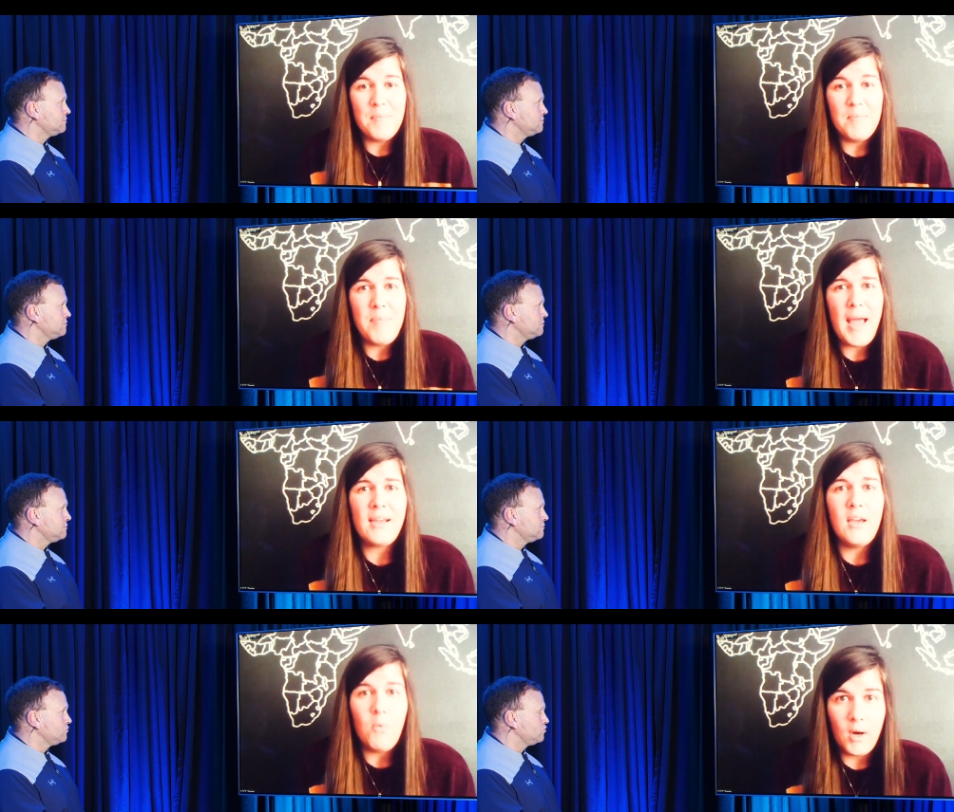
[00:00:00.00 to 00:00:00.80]

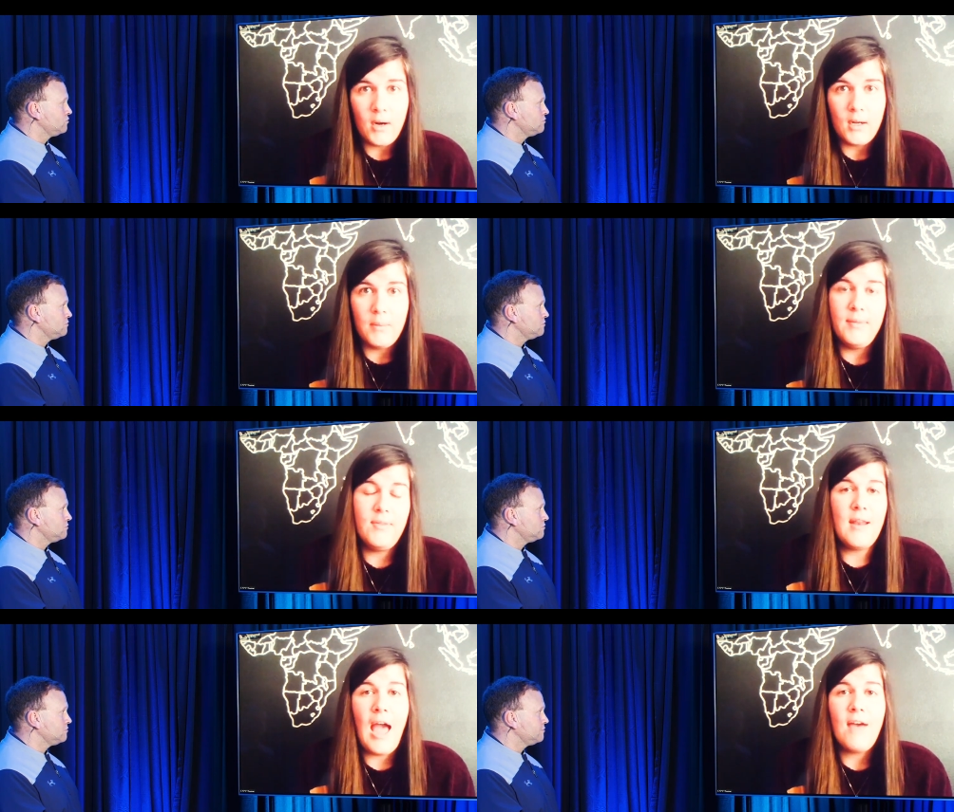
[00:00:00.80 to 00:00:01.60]
Speaker 1: back at work, but
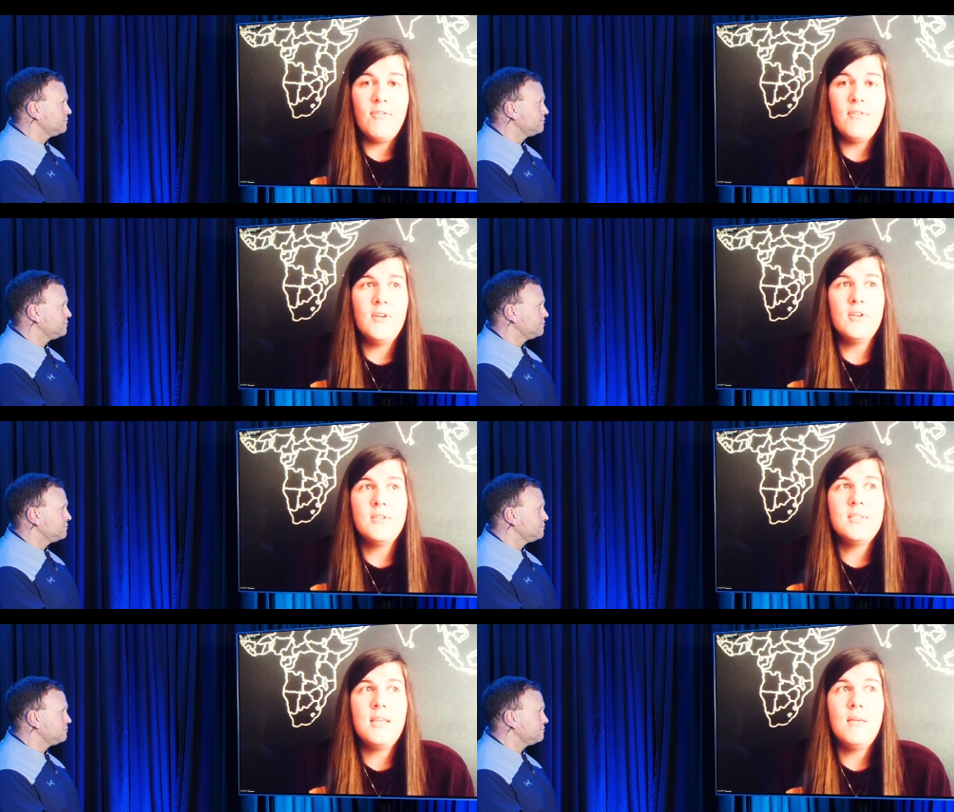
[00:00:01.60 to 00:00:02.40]
then half of your
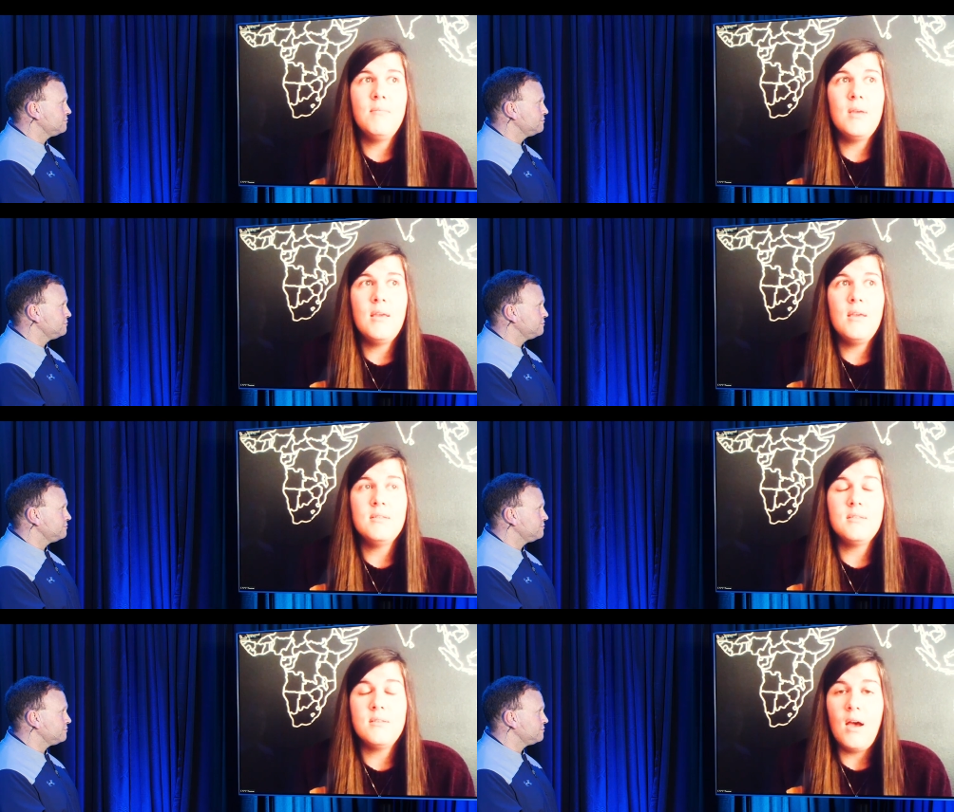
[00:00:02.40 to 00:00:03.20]
team
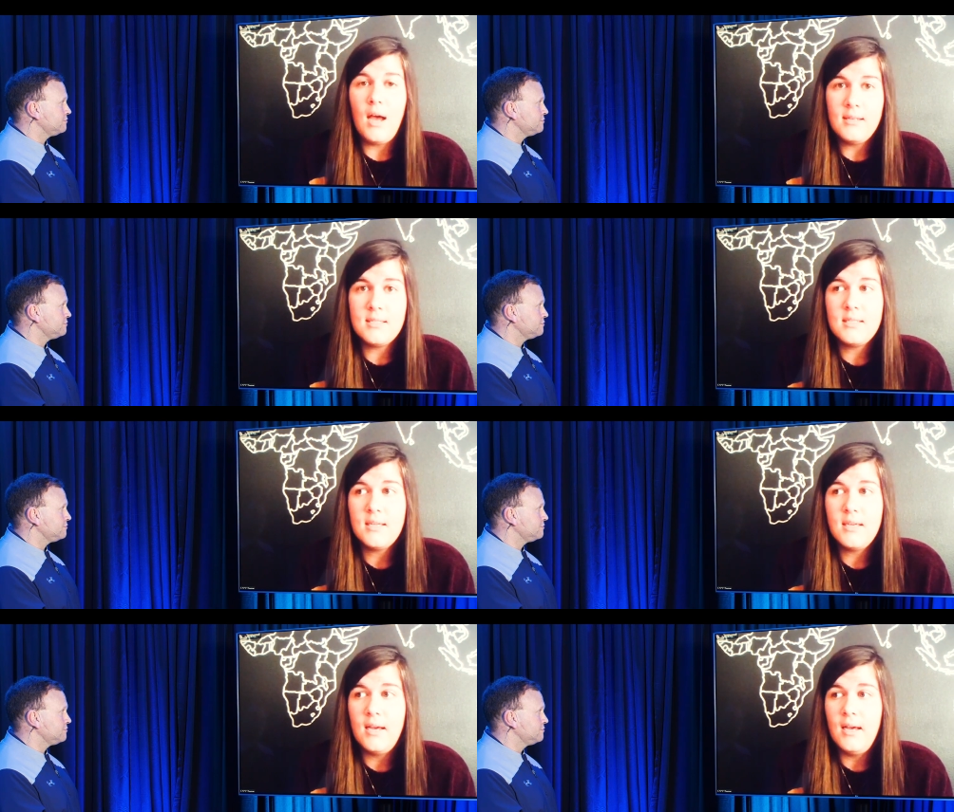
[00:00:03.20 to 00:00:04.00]
is not.
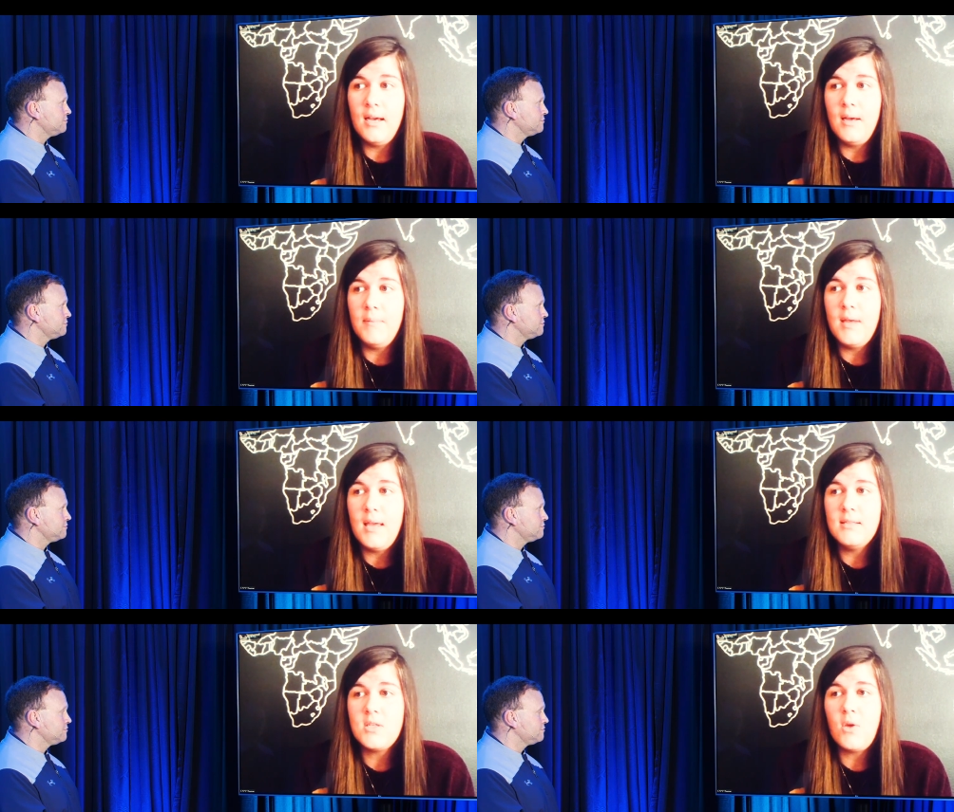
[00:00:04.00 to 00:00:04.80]
Um,
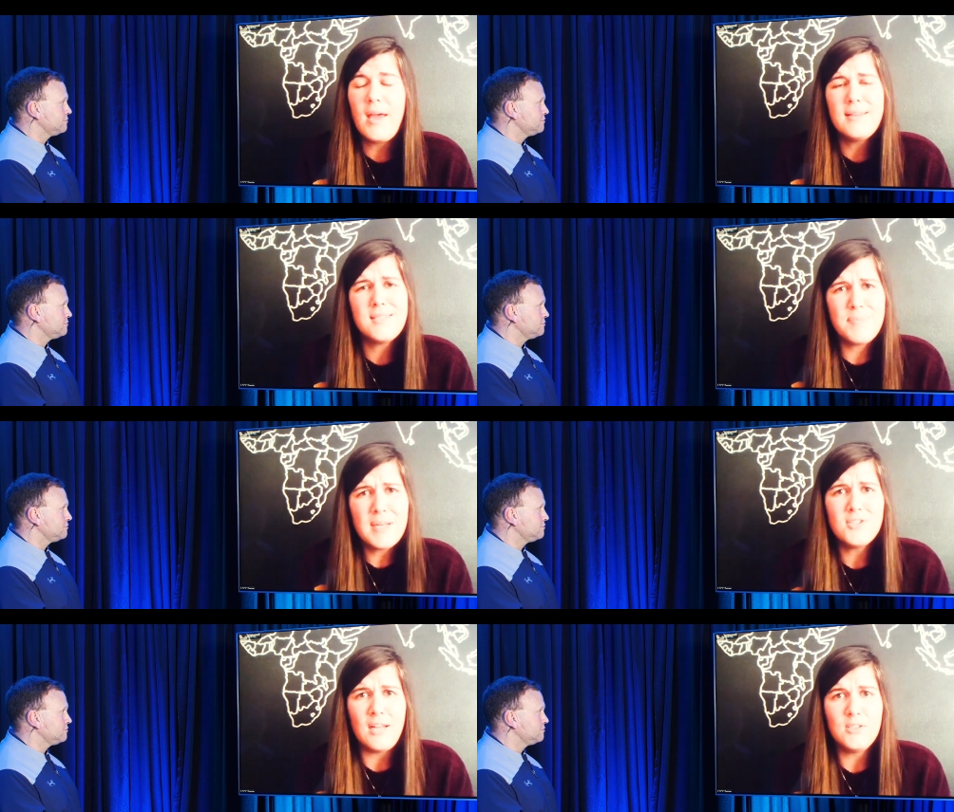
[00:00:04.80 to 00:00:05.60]
and so that's been
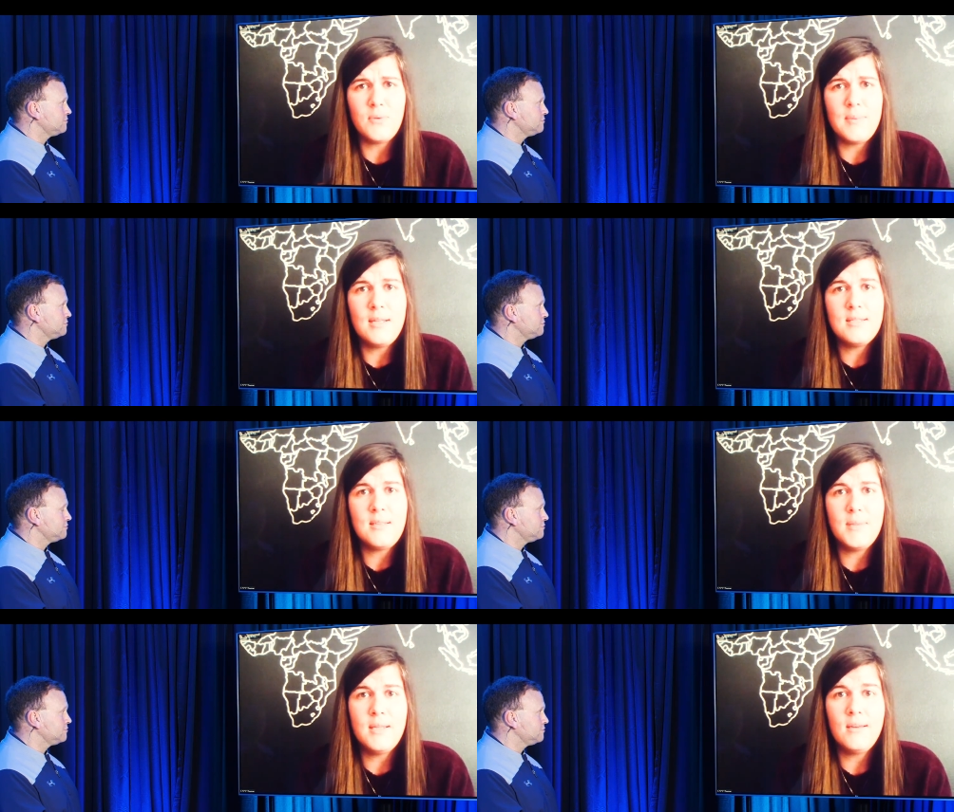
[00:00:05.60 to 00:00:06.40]
a challenge for me. That's
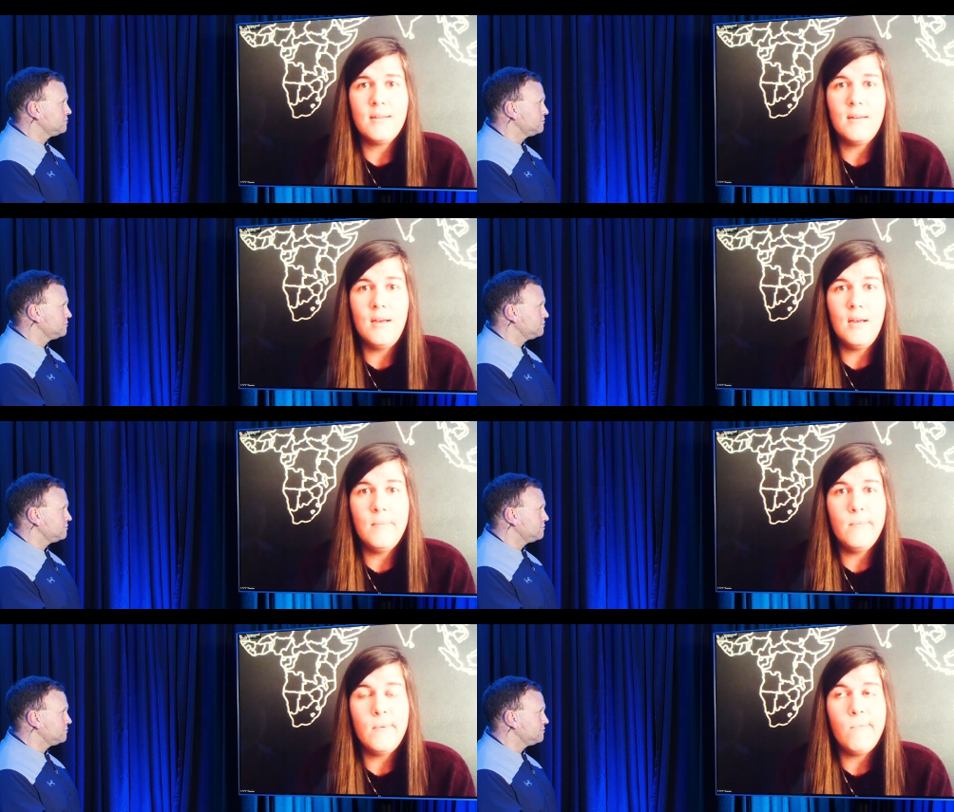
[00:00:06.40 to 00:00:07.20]
something
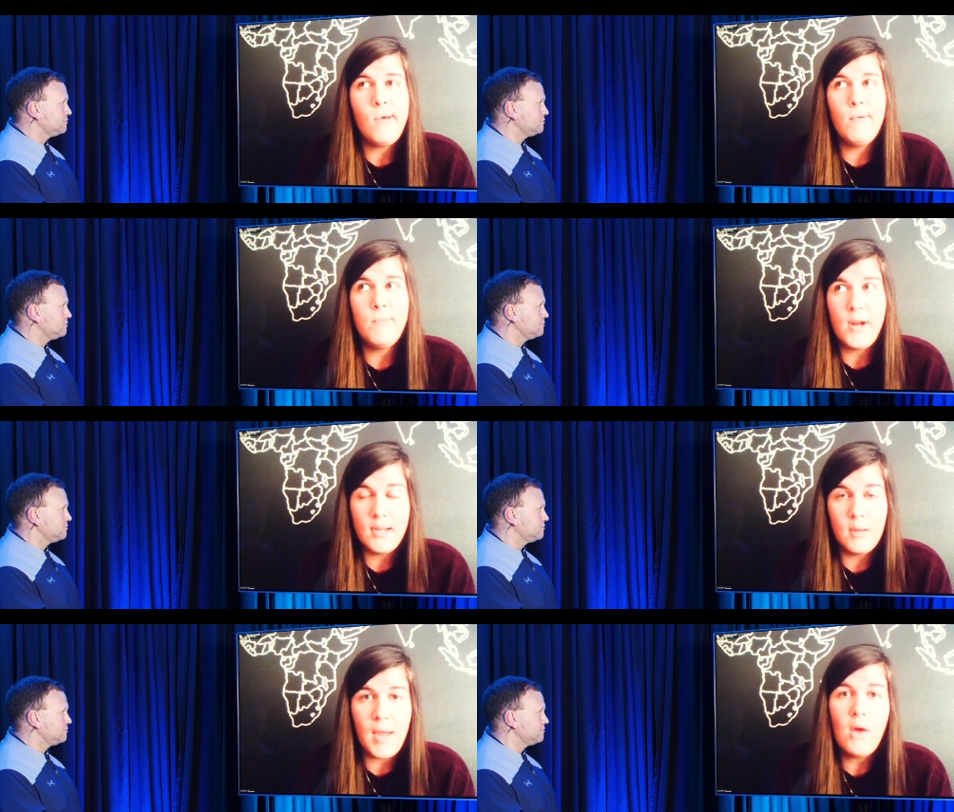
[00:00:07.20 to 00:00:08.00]
um, I've been
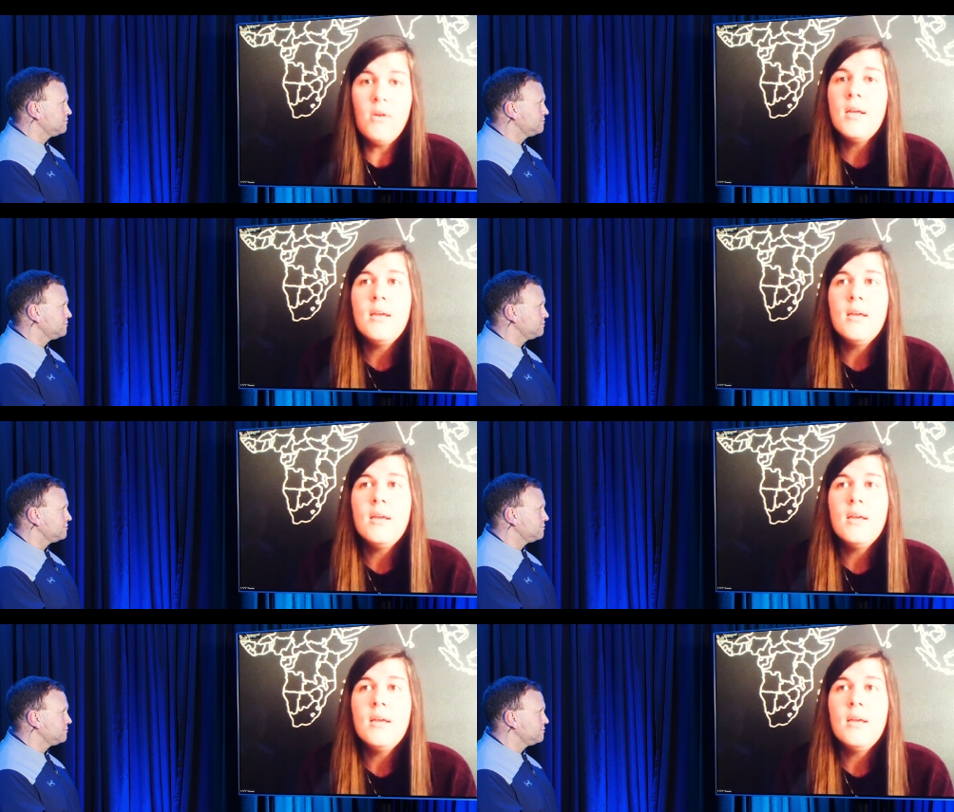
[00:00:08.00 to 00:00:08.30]
praying about.